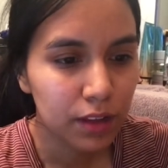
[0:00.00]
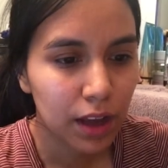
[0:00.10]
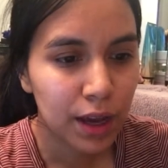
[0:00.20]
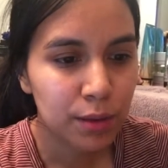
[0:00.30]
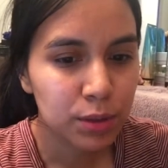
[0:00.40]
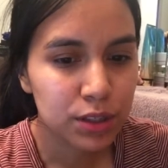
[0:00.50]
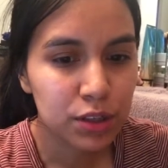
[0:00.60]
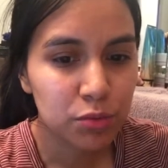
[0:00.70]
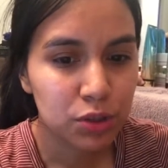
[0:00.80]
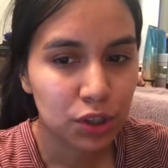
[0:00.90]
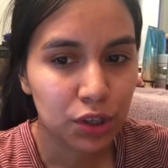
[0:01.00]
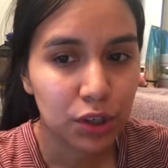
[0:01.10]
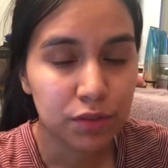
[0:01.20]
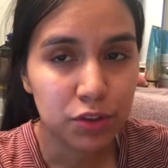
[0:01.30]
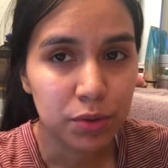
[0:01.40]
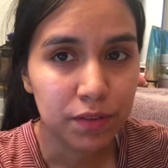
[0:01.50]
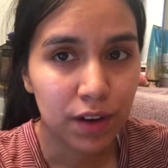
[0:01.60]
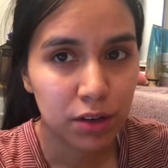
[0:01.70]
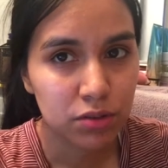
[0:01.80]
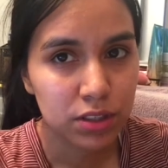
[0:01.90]
and basically we started off doing
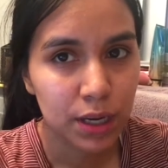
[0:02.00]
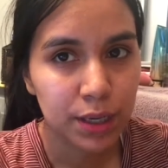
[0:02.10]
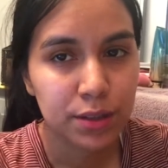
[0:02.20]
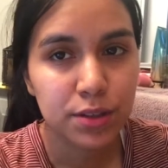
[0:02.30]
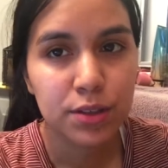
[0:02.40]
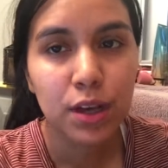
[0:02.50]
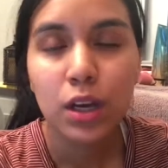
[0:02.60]
vital signs